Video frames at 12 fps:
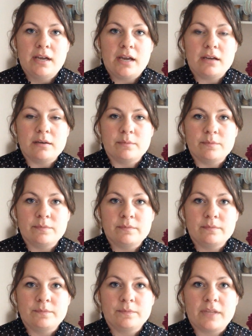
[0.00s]

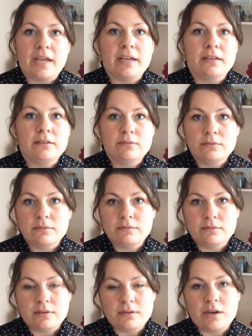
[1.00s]
I
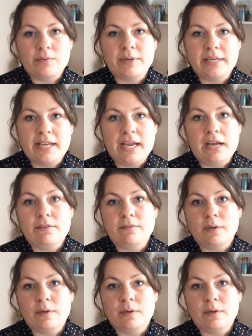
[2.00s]
already have